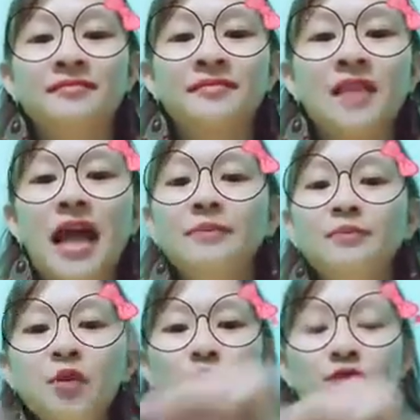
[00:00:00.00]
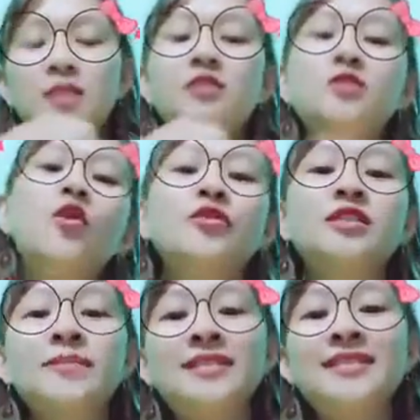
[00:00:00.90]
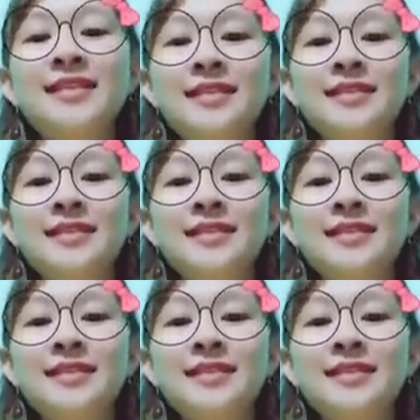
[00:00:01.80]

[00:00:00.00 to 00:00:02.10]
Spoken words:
I moved to Ho Chi Minh City.